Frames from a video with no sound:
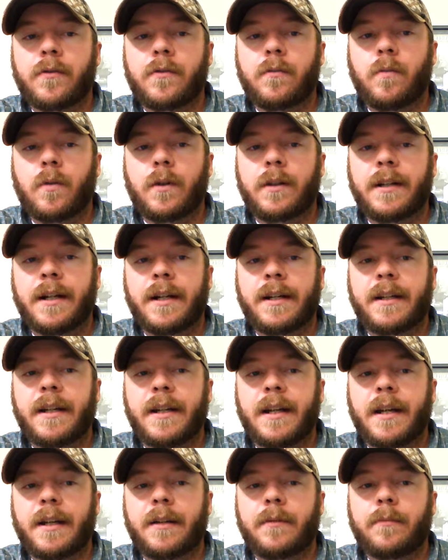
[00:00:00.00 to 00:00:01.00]

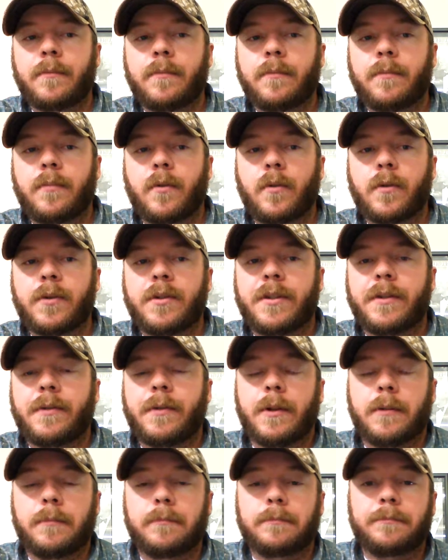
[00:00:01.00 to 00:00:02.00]

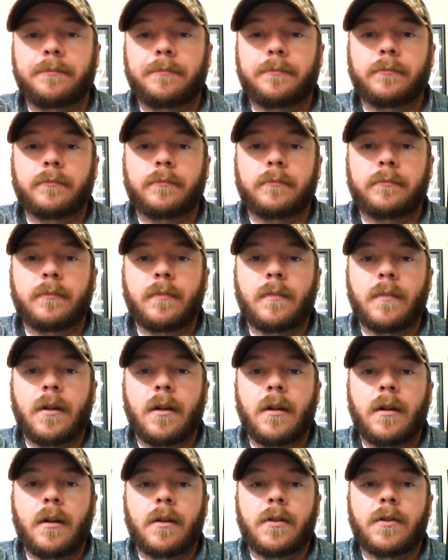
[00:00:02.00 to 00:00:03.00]
198.0.
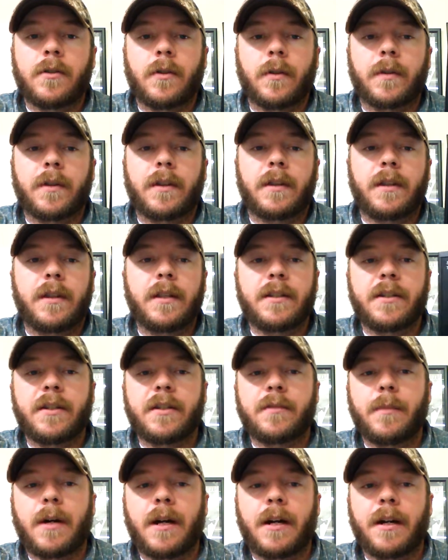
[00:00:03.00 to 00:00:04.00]
So this
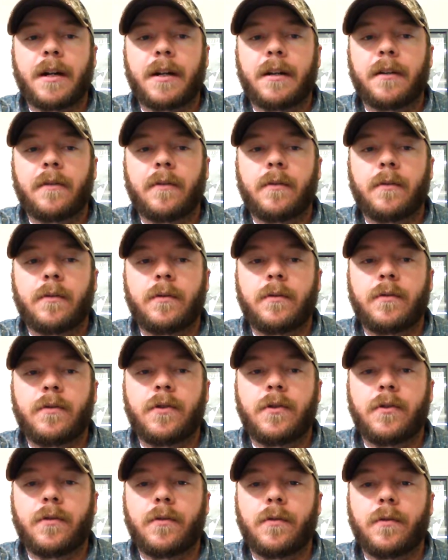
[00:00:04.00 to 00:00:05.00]
is my
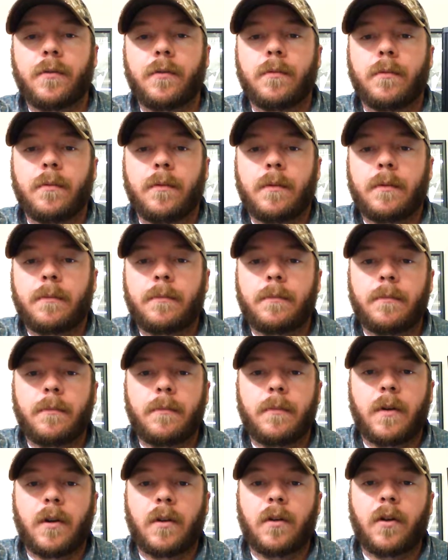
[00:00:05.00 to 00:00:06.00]
new
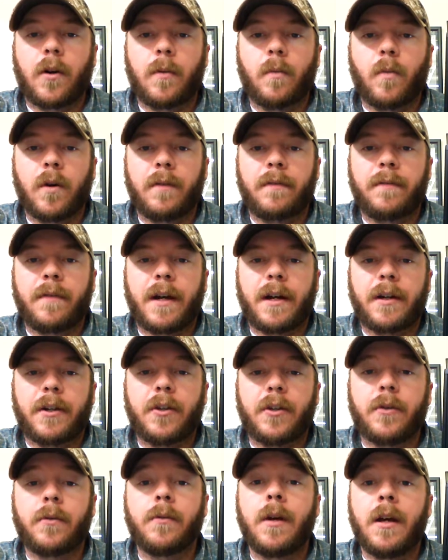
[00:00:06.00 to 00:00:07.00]
alarm 1
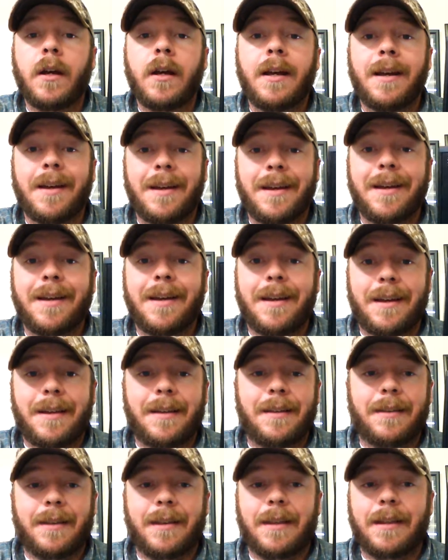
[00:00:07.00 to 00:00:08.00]
value,
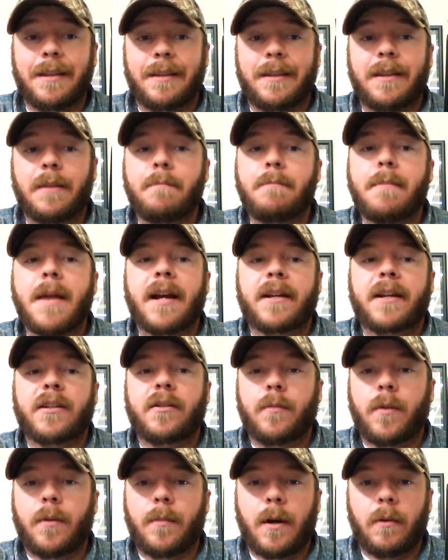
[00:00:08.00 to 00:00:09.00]
the
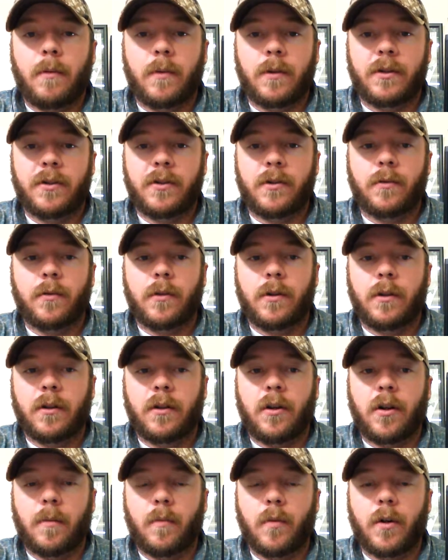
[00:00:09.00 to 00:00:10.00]
maximum I want to store
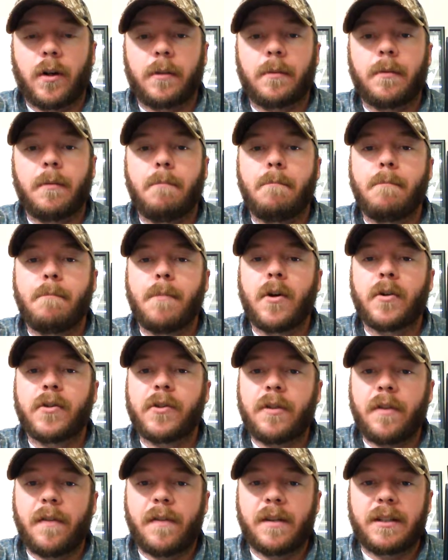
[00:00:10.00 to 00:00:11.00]
alarm 1.
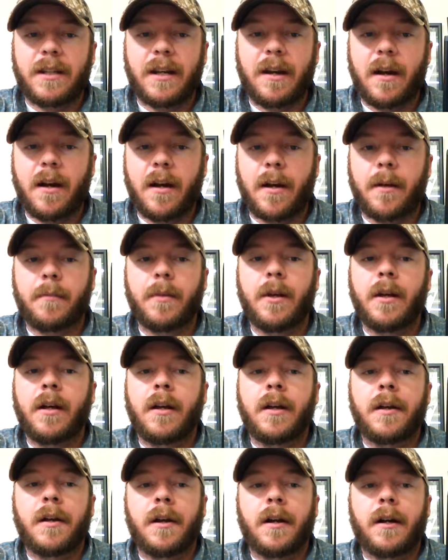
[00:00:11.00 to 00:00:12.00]
Most of the time,
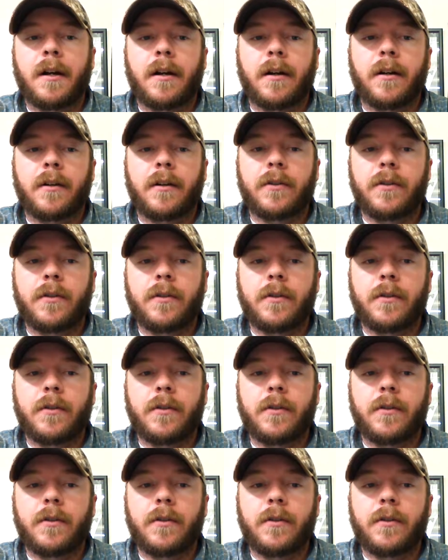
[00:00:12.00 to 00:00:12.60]
it